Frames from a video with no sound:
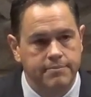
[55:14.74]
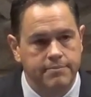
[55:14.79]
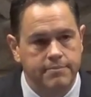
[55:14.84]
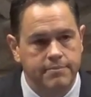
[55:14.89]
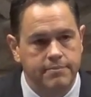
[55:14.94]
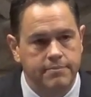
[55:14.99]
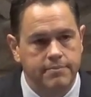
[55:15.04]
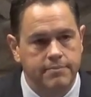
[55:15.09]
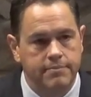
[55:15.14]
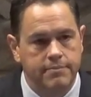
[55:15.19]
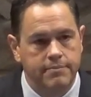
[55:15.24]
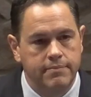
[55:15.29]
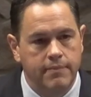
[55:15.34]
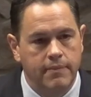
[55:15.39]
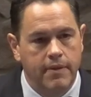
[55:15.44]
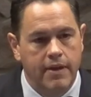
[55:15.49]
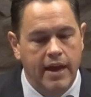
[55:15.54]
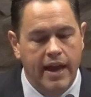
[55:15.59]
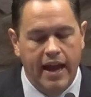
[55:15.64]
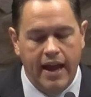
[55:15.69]
if the
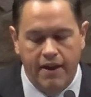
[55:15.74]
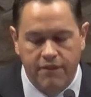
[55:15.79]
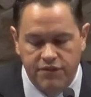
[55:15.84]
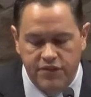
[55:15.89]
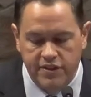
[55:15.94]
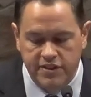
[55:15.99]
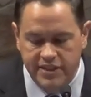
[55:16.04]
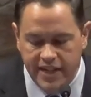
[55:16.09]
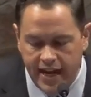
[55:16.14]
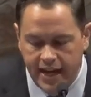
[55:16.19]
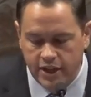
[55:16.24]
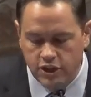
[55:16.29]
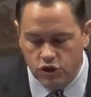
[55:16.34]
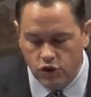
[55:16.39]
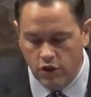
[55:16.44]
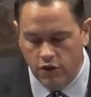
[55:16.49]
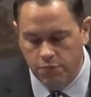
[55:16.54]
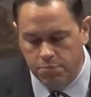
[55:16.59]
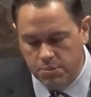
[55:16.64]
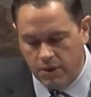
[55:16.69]
danger of blinded
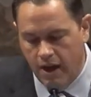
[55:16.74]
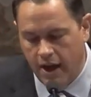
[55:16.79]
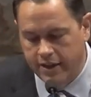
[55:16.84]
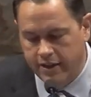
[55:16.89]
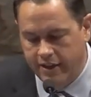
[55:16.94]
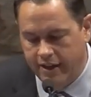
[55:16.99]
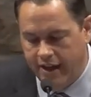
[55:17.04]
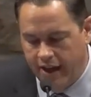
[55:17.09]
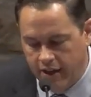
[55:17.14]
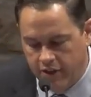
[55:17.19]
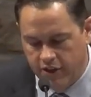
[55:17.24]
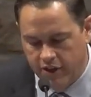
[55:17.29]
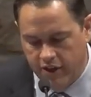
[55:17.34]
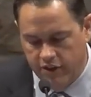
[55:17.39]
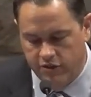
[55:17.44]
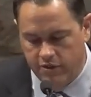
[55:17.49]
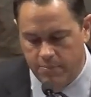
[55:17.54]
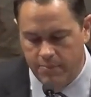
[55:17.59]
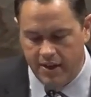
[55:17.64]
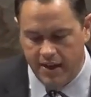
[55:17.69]
heathenism is
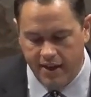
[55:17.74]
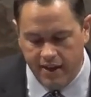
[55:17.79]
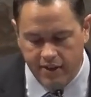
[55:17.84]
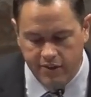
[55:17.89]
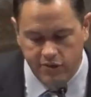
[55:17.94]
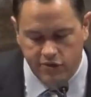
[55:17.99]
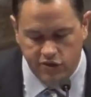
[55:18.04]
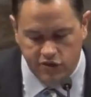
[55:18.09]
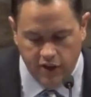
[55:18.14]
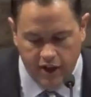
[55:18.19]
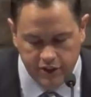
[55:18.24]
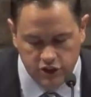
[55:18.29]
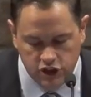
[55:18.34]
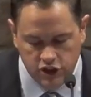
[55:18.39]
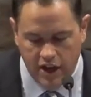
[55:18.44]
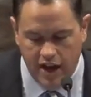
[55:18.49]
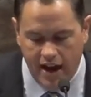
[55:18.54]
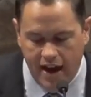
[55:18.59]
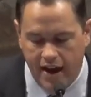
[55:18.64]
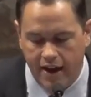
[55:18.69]
such as the
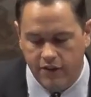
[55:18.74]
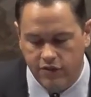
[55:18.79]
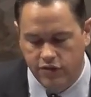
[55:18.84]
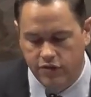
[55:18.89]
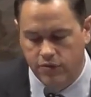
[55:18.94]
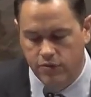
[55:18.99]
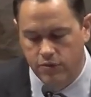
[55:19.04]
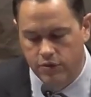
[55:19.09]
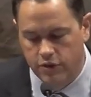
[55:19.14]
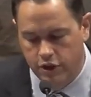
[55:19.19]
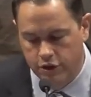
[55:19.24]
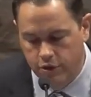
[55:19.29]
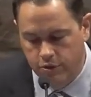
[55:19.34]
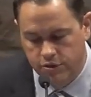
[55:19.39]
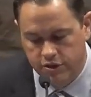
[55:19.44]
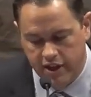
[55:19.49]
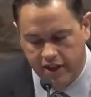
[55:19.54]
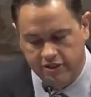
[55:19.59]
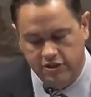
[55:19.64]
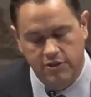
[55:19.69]
New Testament
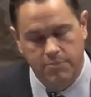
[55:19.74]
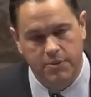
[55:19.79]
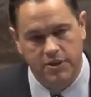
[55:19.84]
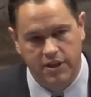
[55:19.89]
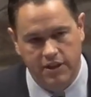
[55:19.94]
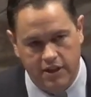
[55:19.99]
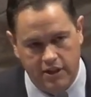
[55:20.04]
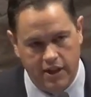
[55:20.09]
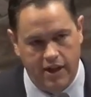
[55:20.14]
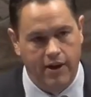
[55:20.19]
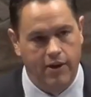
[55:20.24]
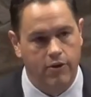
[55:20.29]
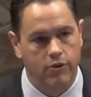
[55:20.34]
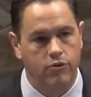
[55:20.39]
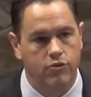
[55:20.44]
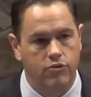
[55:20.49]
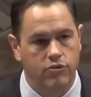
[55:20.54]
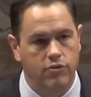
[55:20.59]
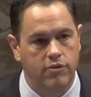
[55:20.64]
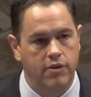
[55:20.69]
declares,
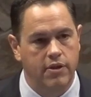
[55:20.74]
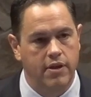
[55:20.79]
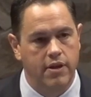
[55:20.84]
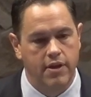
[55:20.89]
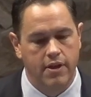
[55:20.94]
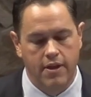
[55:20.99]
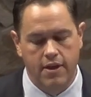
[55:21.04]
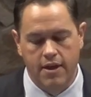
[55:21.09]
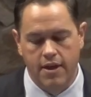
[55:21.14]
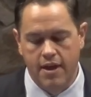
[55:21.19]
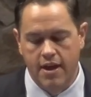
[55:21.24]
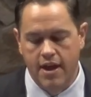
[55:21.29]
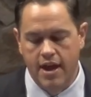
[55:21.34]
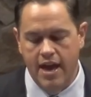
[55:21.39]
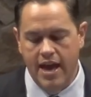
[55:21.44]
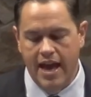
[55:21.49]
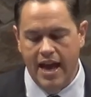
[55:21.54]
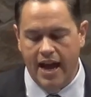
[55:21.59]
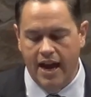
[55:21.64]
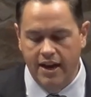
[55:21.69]
and if
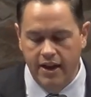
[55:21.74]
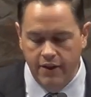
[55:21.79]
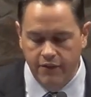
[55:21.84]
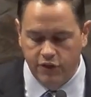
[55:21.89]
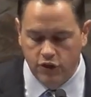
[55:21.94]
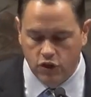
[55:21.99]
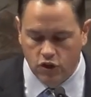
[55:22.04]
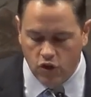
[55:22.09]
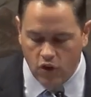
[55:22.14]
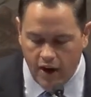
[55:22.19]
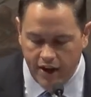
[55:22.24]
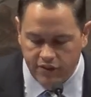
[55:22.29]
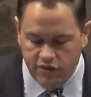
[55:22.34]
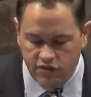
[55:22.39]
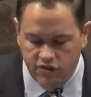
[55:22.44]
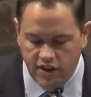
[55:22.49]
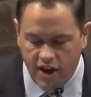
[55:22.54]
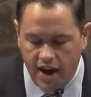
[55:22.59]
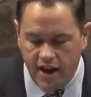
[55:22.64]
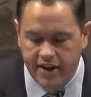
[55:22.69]
Christ's dying
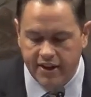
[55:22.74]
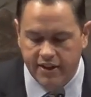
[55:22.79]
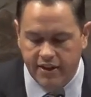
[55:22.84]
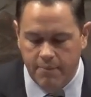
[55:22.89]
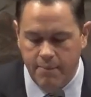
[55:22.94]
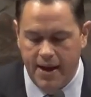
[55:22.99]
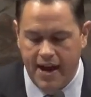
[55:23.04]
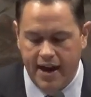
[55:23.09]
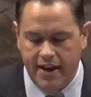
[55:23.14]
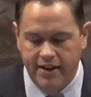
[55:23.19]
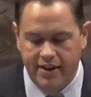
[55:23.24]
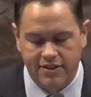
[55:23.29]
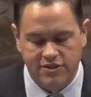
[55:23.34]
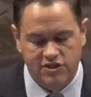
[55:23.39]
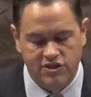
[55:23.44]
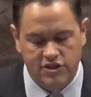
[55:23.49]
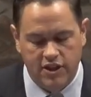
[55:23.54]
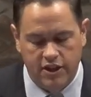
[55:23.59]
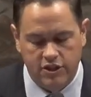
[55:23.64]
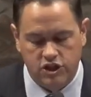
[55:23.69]
command has such a
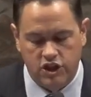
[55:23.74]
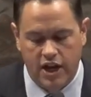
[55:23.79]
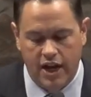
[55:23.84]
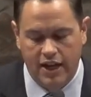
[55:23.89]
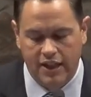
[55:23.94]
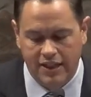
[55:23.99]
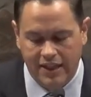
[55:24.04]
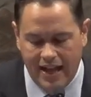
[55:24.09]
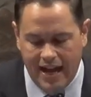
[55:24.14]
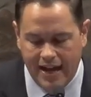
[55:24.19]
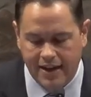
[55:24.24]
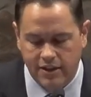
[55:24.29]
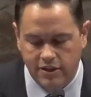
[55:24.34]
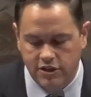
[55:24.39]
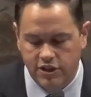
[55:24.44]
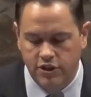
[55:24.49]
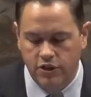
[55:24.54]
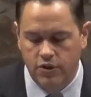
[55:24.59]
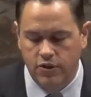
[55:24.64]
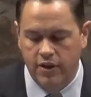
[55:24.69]
latitude
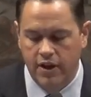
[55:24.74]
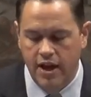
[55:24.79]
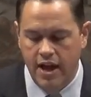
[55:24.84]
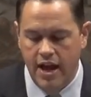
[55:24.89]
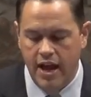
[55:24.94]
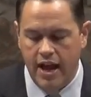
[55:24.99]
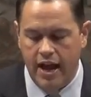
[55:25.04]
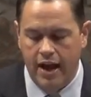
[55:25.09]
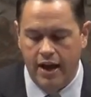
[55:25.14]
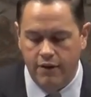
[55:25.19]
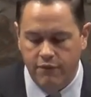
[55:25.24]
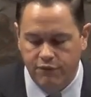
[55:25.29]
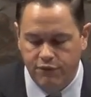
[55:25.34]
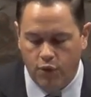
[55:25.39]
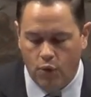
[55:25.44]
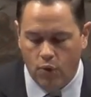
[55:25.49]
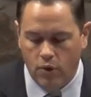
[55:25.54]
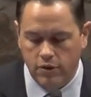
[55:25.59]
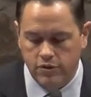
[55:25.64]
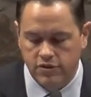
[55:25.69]
and force
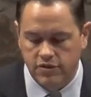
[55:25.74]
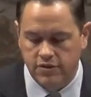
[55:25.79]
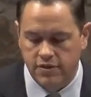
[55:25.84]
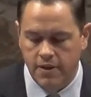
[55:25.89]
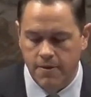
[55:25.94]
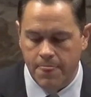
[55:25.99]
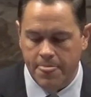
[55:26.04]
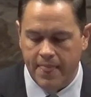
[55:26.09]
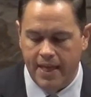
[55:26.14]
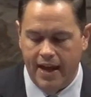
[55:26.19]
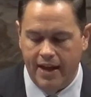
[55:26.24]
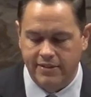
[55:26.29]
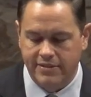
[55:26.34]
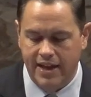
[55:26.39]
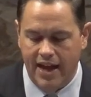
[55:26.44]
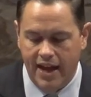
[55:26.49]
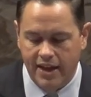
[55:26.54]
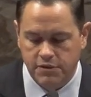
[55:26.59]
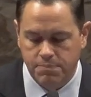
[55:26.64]
as has been affirmed,